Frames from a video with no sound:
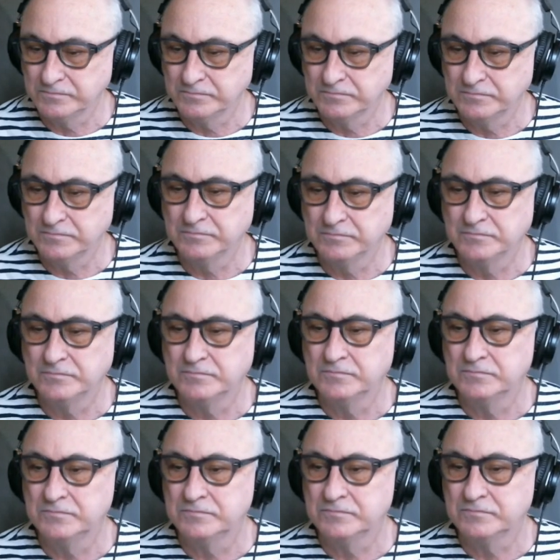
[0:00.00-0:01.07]

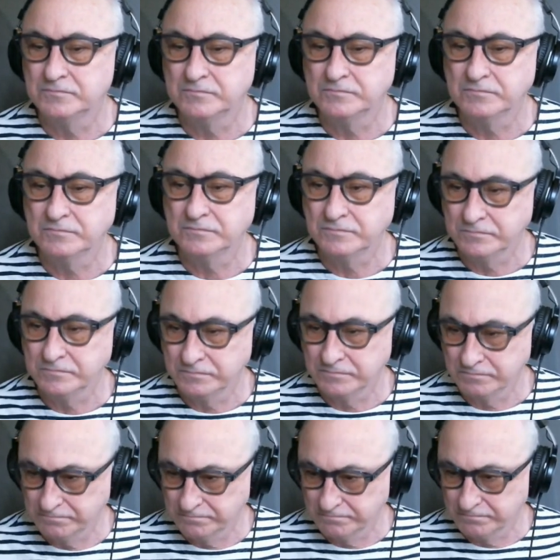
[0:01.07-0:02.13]

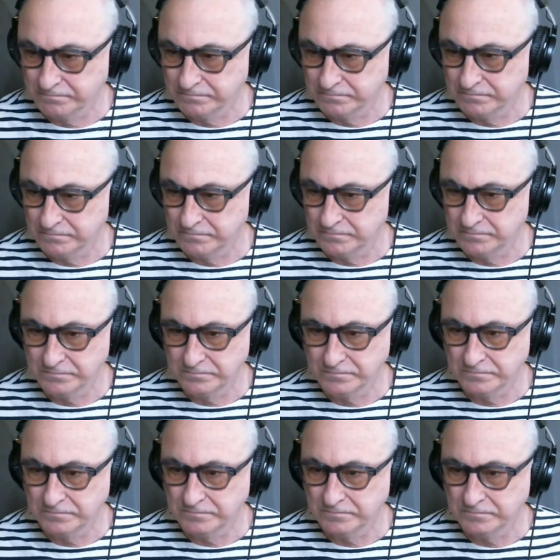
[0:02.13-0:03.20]

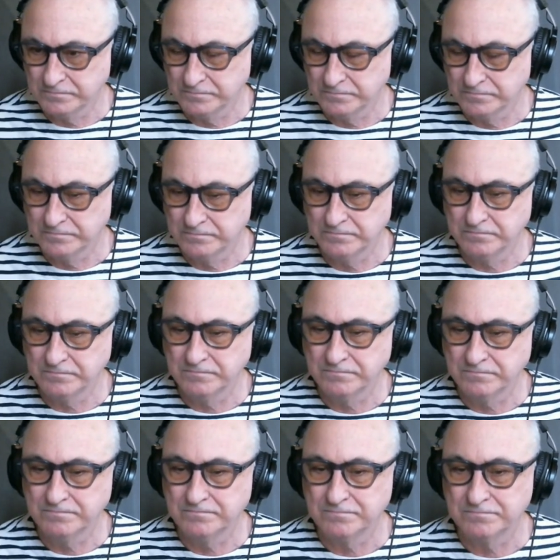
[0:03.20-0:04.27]

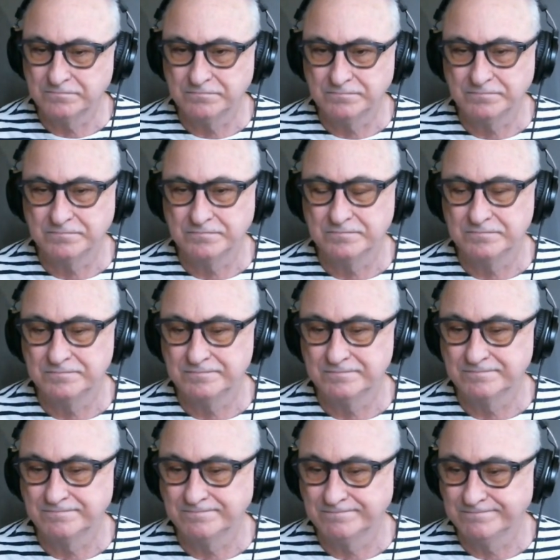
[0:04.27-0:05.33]

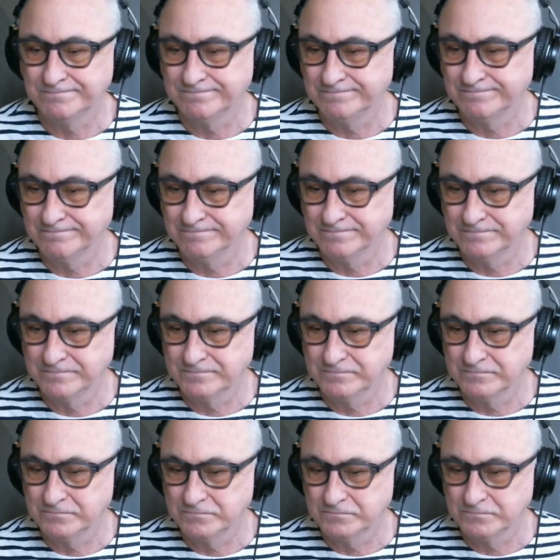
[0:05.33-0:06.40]

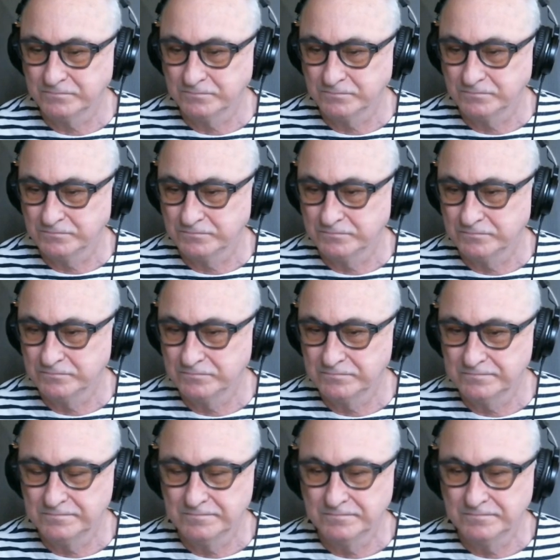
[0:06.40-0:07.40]
[no speech]